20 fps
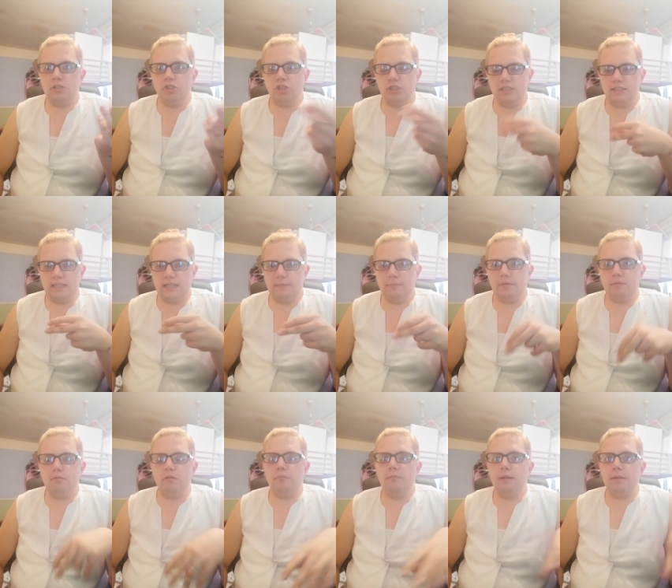she's happy
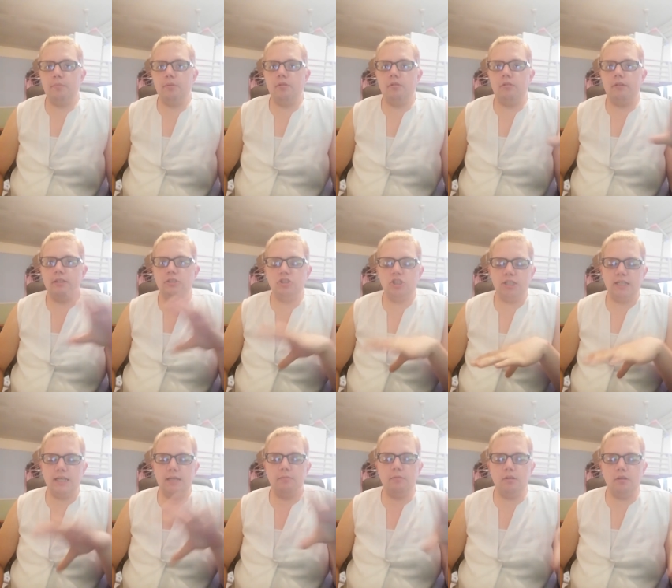with my progress. She
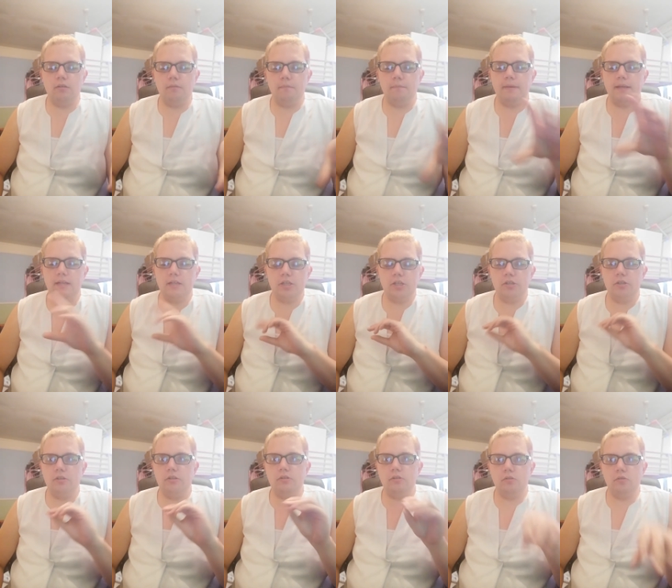kept going back
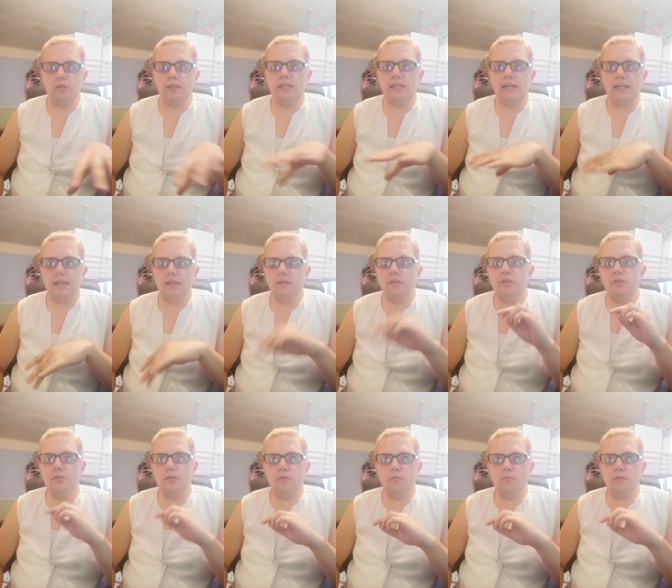and looking at, you
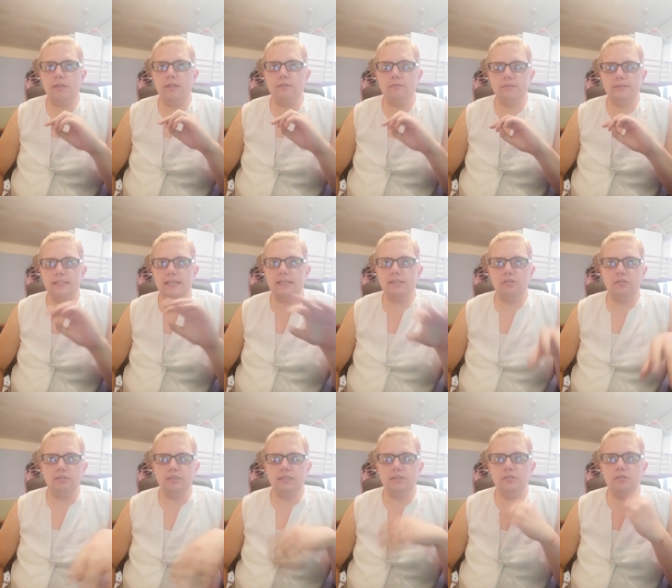know, when I was
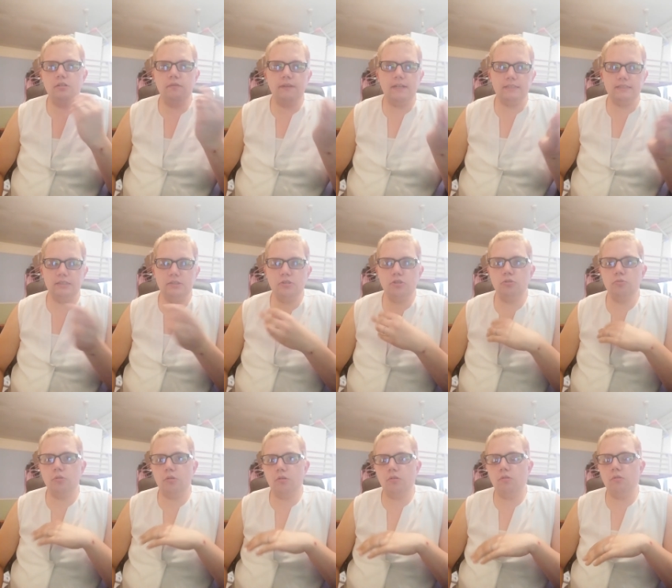diagnosed in
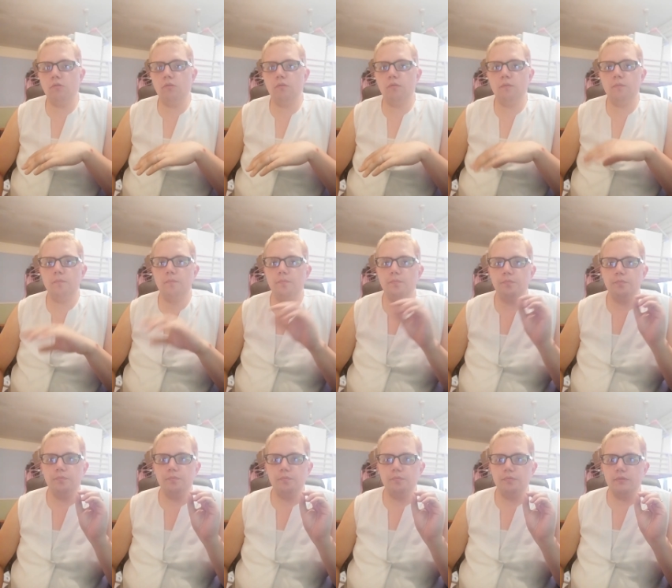2012.
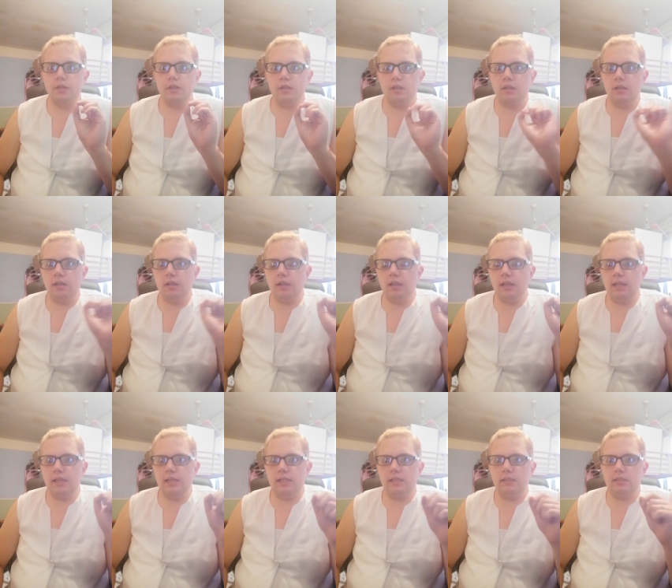
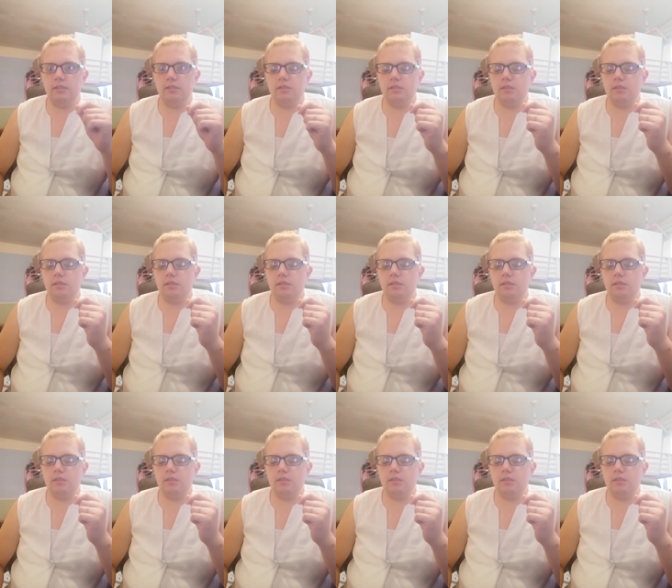And